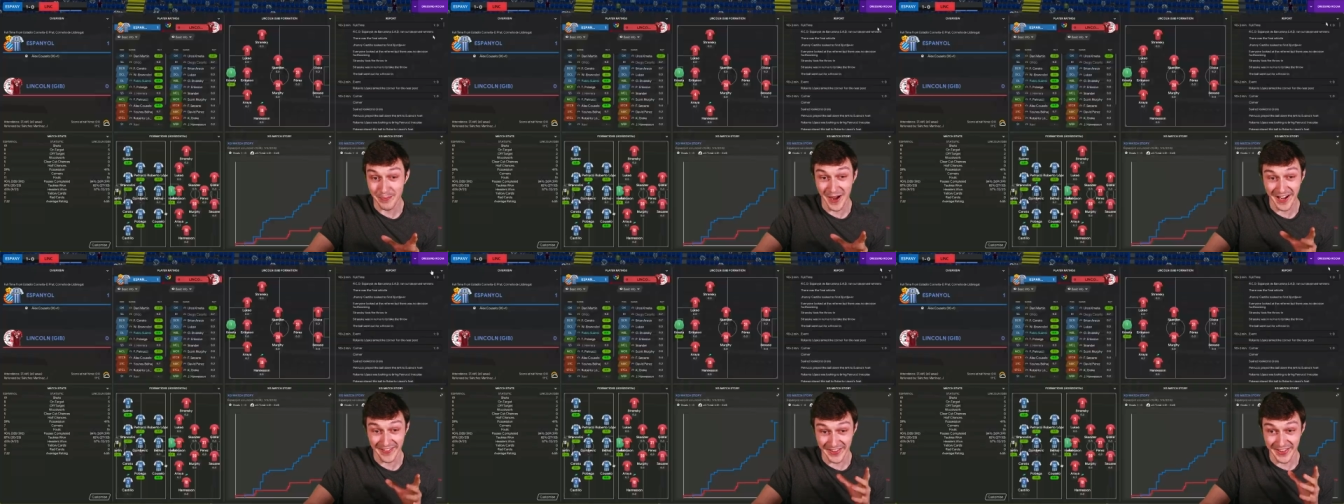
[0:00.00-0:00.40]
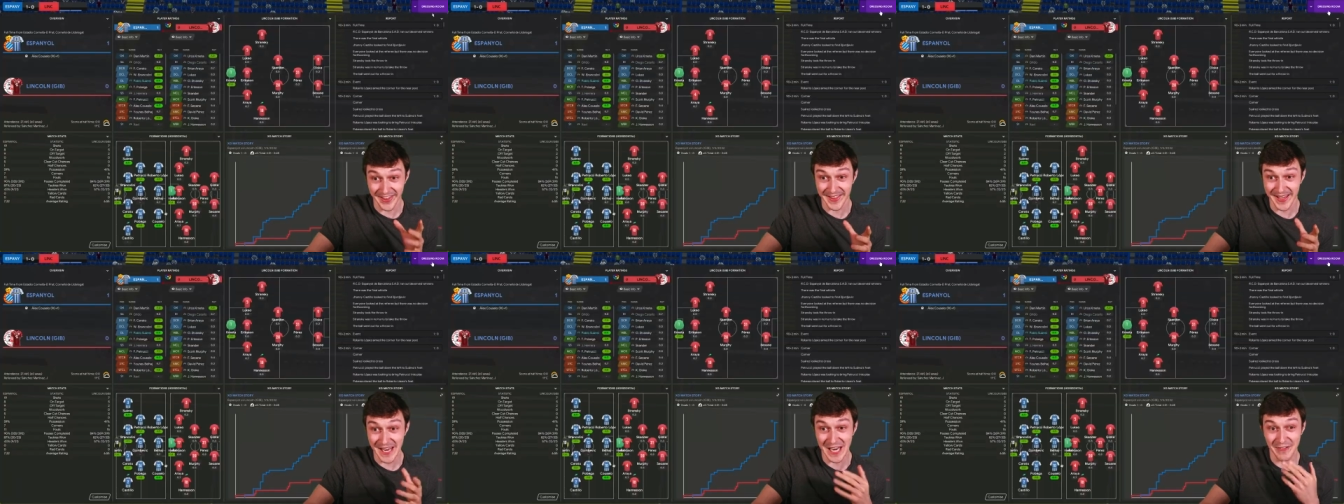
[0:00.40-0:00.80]
by the
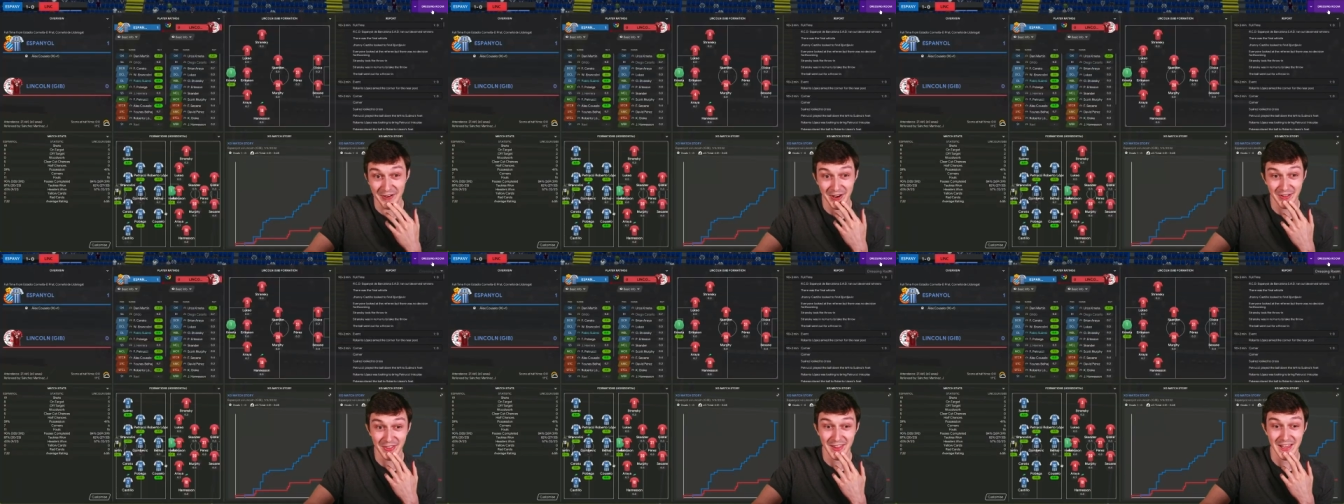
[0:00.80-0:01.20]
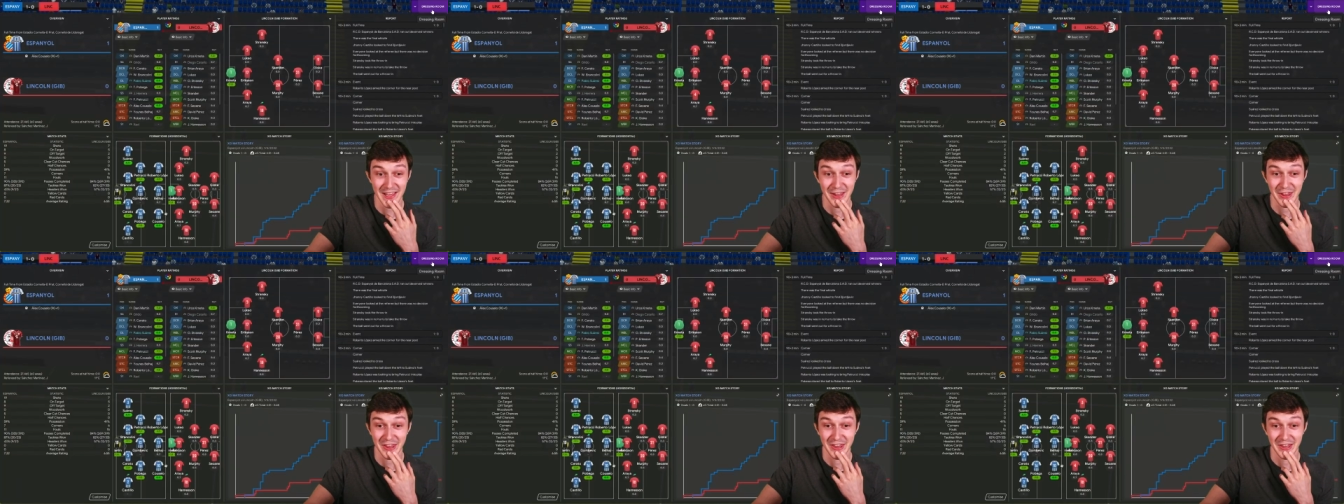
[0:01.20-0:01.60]
skin of our
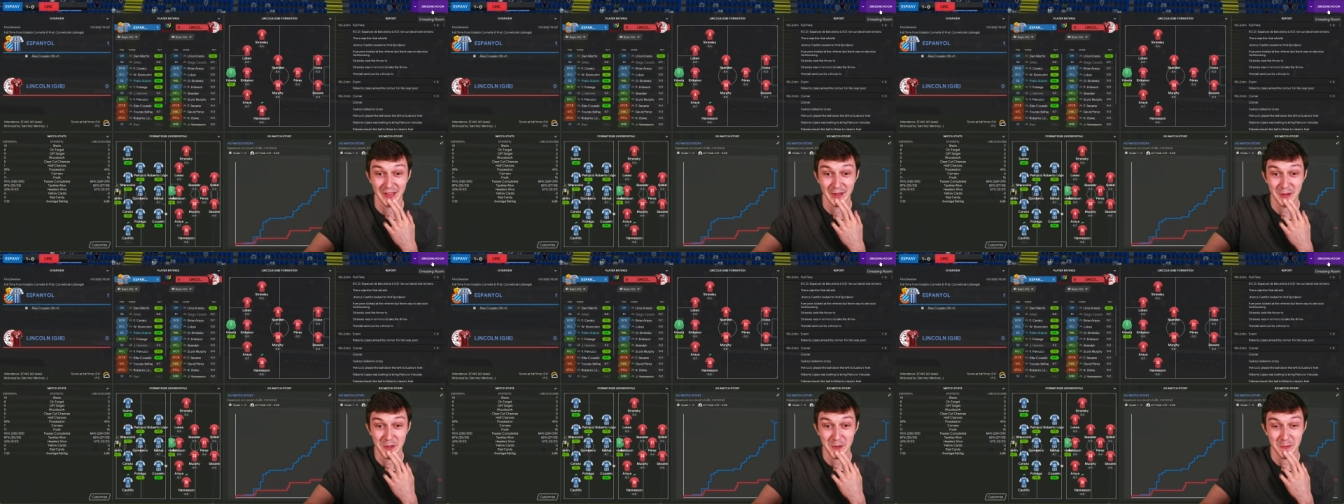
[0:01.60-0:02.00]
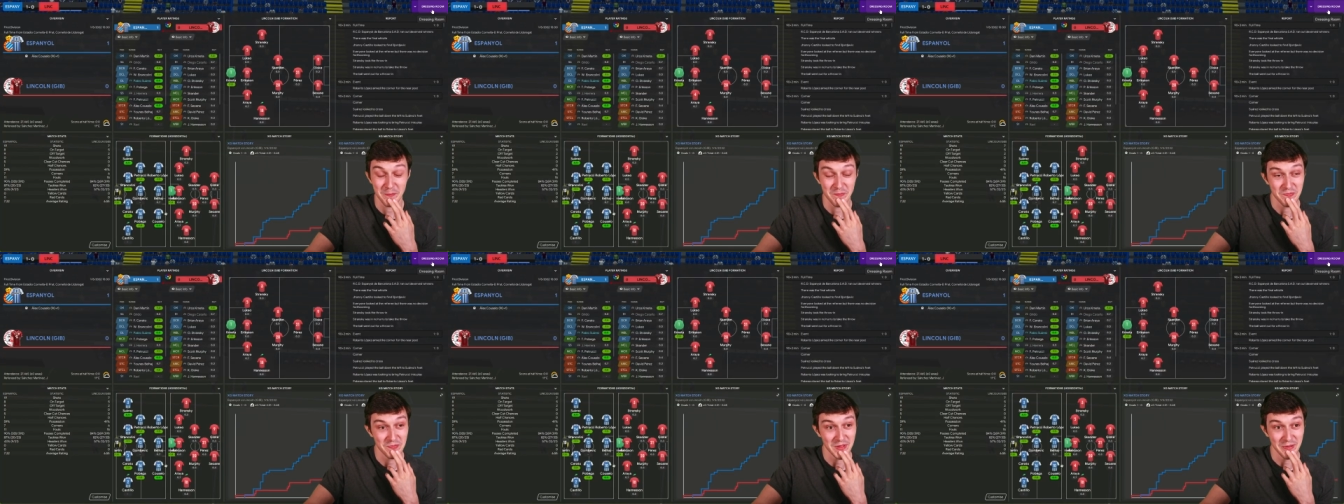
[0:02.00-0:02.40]
teeth.
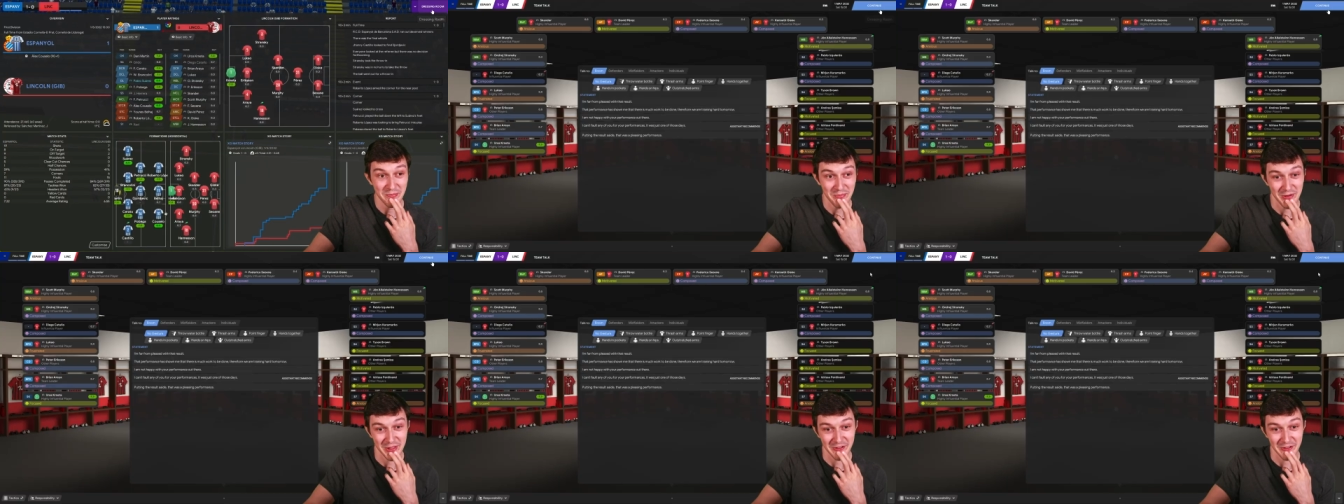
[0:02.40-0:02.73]
But